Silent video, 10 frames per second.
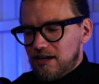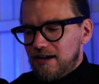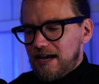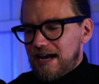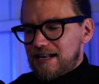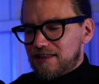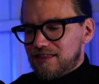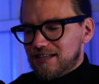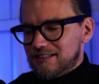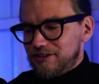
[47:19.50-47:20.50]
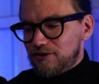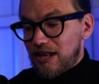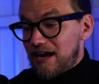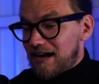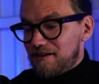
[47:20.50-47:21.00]
and I think
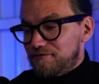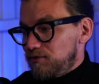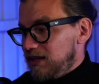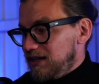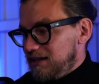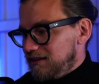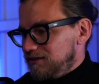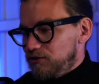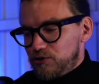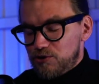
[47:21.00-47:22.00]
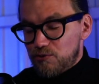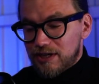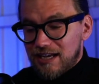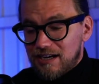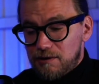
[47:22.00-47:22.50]
we
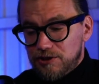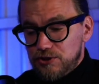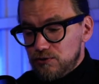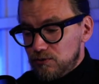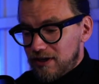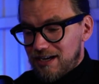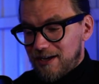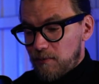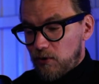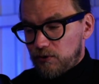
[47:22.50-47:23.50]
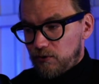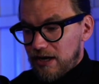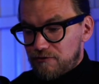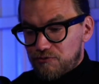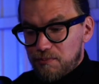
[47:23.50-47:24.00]
get a new AI model
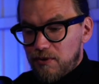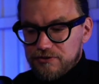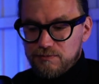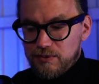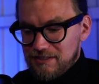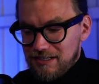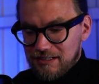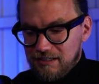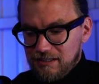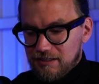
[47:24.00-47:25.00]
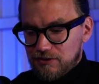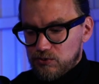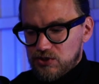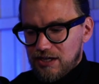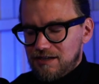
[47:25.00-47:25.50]
every month, basically
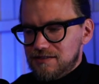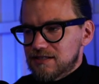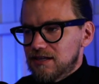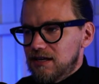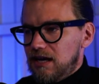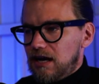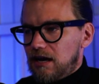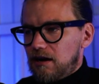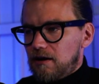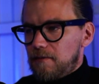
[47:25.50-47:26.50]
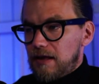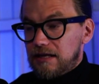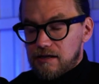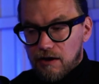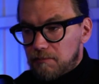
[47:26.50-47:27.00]
those days.
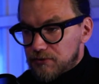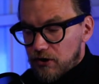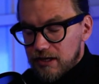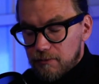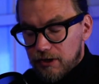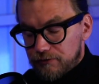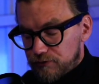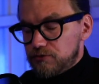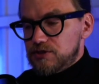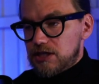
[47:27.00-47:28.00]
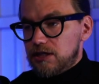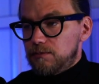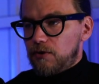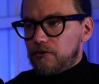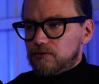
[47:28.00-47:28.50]
And I'm talking about frontier
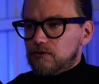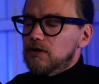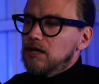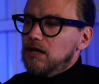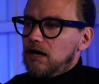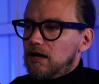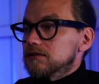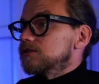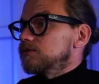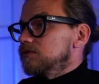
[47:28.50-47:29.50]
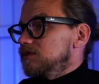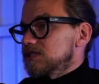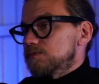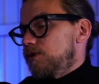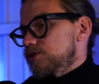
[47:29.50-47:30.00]
model. So
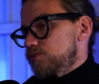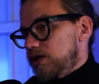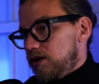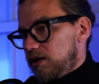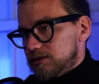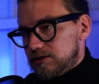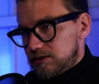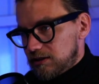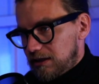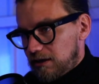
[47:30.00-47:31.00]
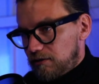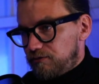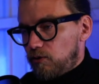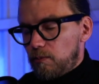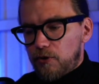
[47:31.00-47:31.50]
this month we got
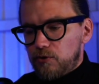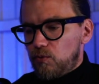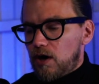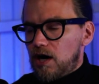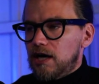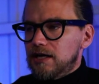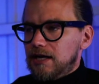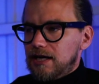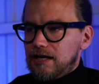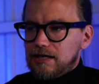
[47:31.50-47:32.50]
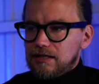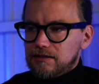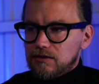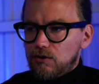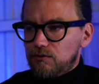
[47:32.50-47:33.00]
4.1
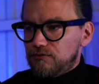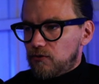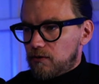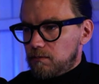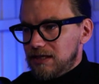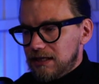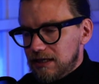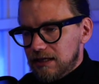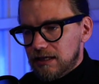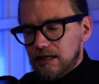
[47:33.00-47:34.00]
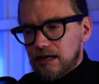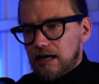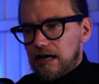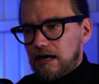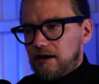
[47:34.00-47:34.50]
and oh 04 mini.
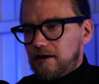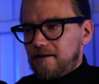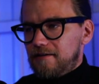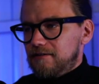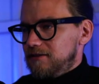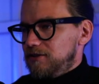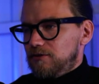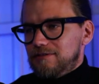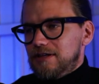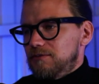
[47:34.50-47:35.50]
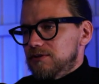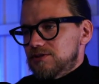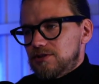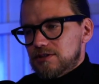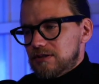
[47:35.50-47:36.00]
It was
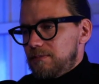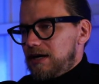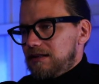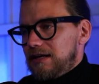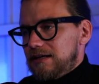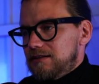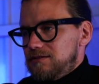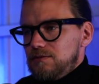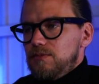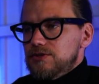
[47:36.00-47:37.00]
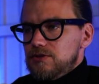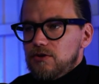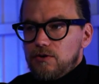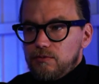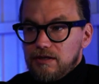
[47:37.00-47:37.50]
just about like 2 months
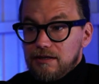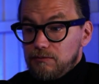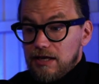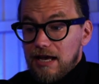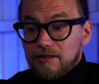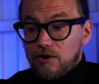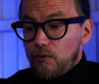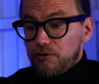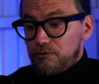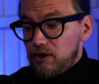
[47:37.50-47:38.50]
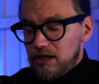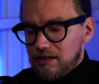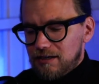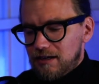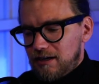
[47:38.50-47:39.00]
ago, we add all
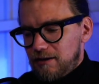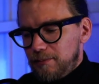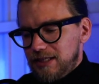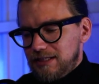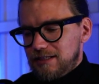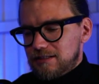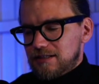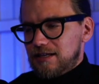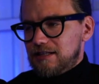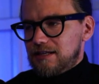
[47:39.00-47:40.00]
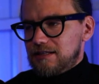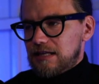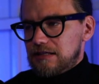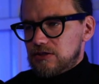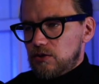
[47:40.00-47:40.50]
three mini
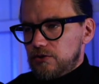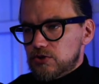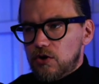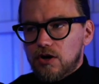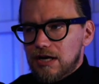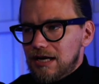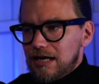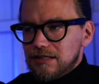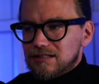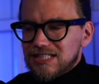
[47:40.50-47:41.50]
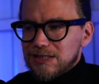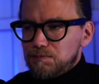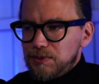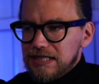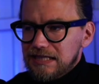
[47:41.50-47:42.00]
and so on. So the
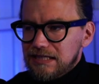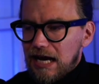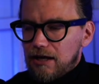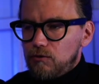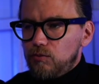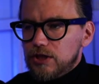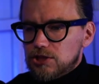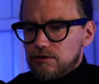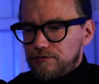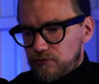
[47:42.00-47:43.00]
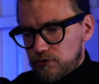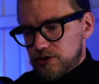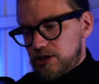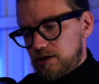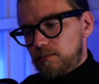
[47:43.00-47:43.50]
speed at which the
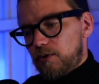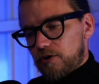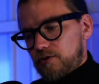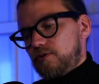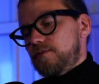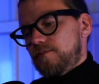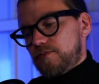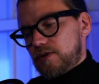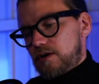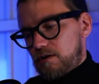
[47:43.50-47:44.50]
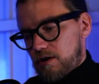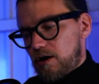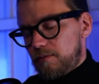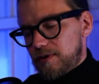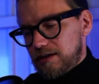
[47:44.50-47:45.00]
frontier model are
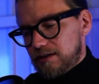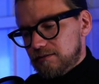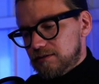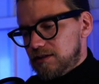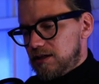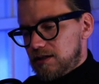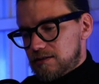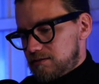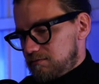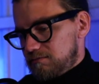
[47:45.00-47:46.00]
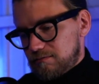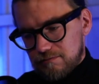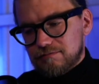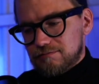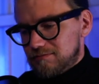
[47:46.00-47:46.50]
coming is
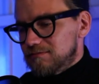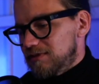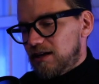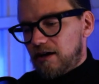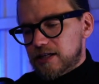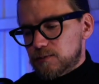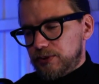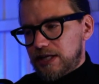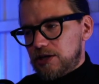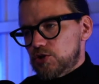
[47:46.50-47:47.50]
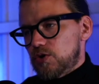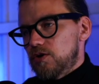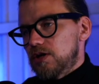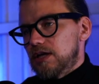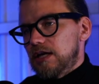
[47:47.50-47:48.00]
exponential.
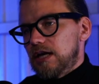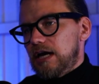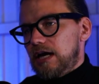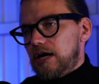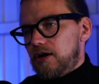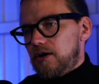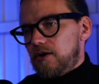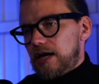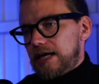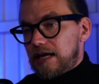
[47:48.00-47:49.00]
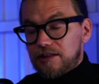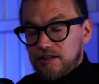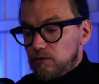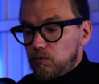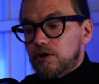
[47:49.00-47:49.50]
And I
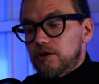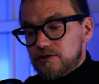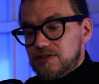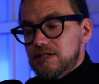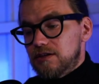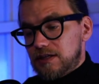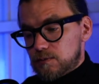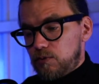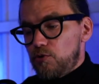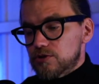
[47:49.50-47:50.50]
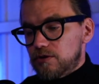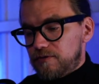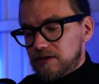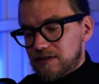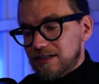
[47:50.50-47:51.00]
think we're going to see an explosion of
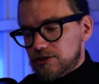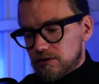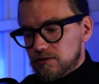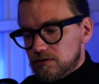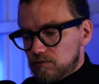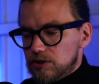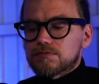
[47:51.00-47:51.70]
intelligence, which